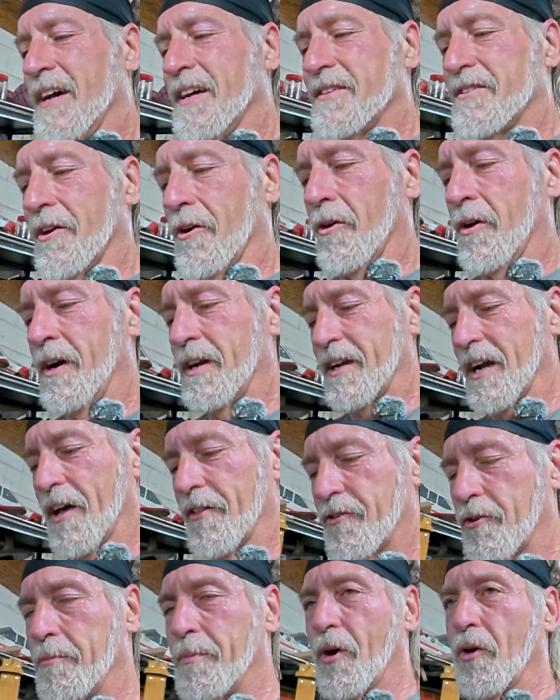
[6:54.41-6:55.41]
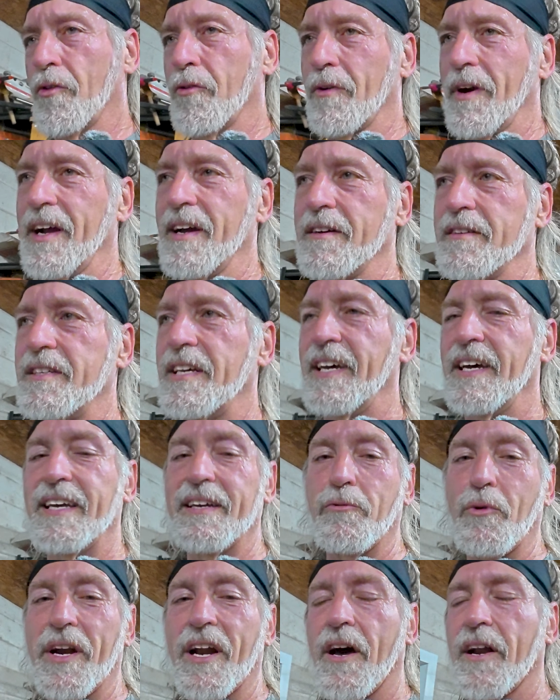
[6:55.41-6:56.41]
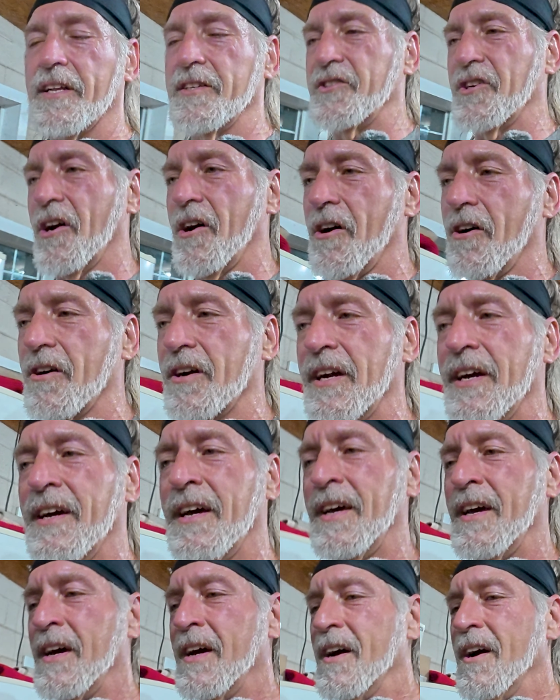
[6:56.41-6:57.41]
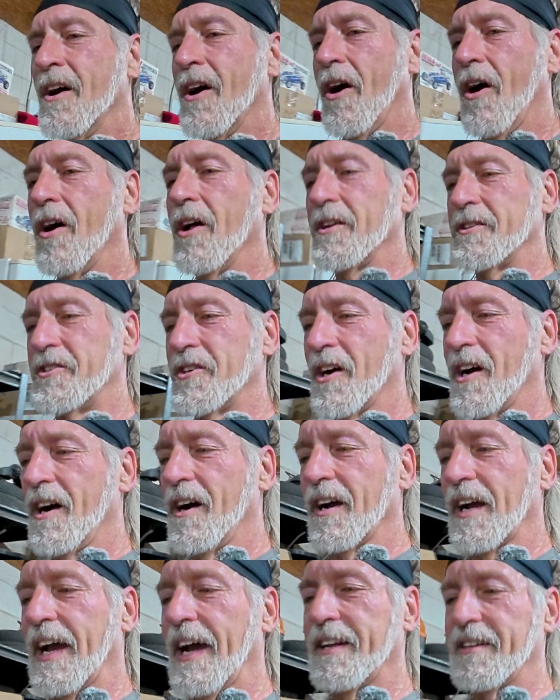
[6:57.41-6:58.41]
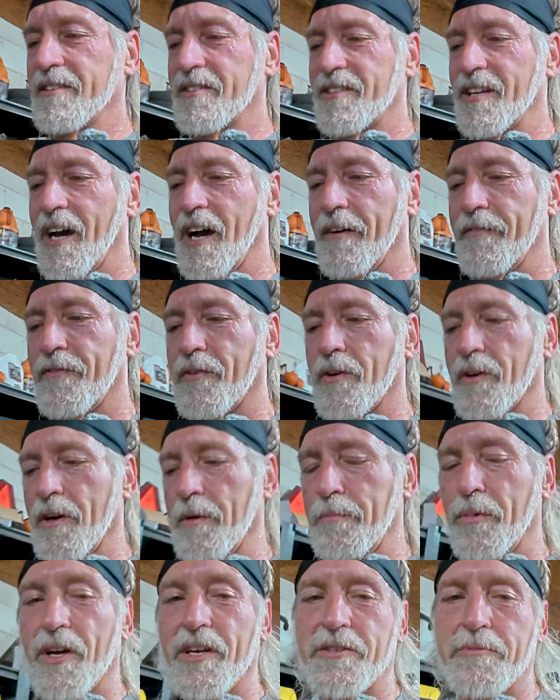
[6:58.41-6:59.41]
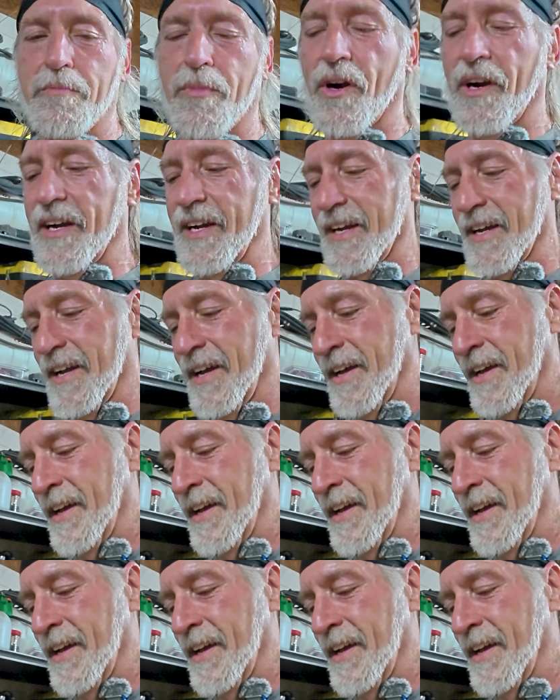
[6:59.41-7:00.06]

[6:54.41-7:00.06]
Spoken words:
So got through both rounds, went on a jog, all jog, had to stop for a brush break